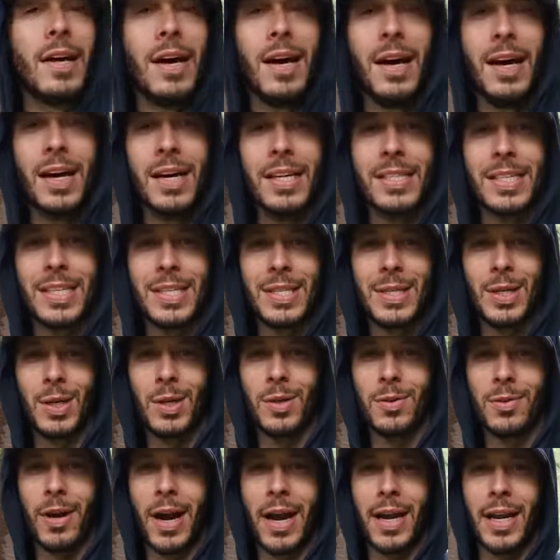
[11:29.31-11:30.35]
Uh, it's
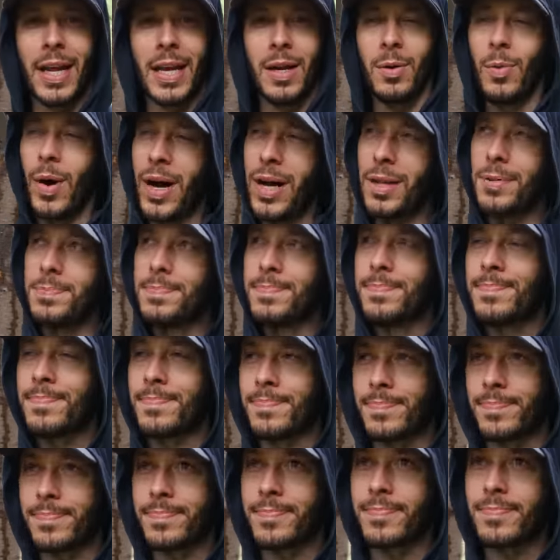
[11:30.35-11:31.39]
still raining. Well,
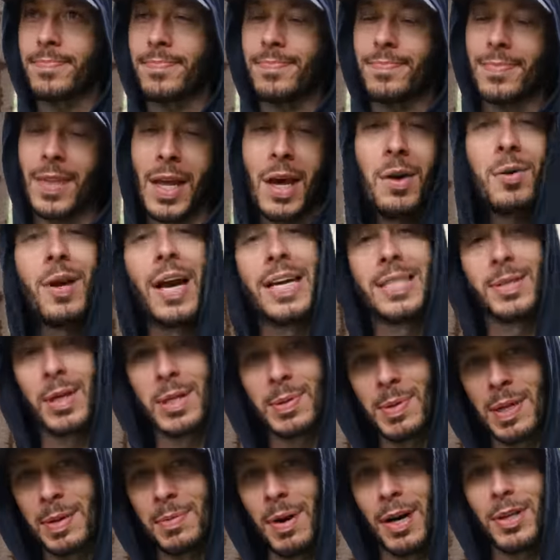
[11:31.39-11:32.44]
okay, so
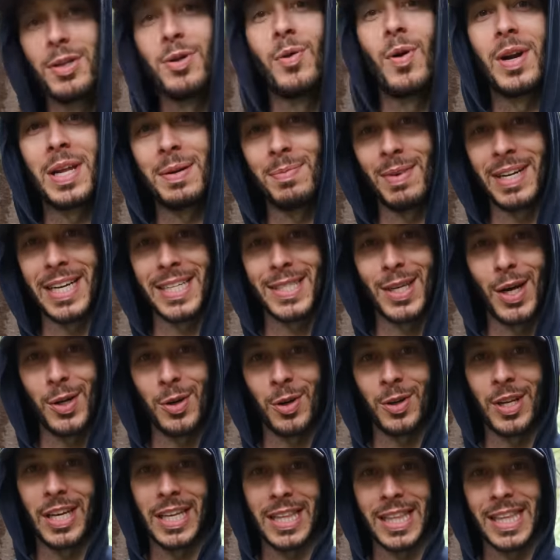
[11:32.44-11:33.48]
I spent about twenty minutes
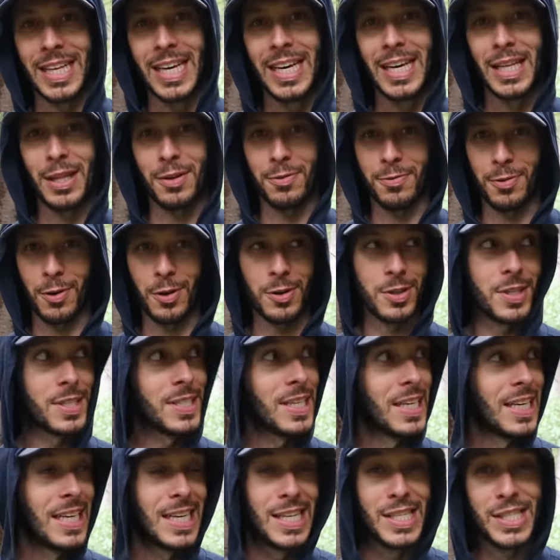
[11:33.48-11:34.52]
underneath the
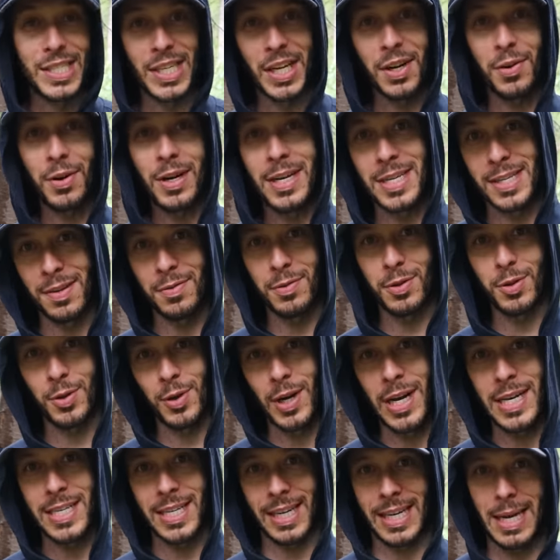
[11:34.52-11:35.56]
first series of
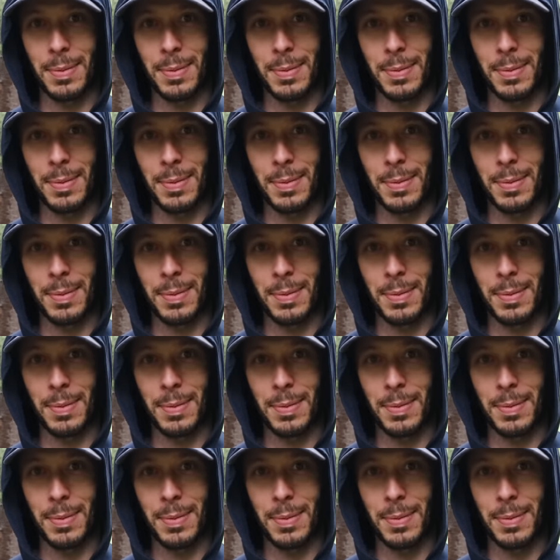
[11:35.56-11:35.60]
trees.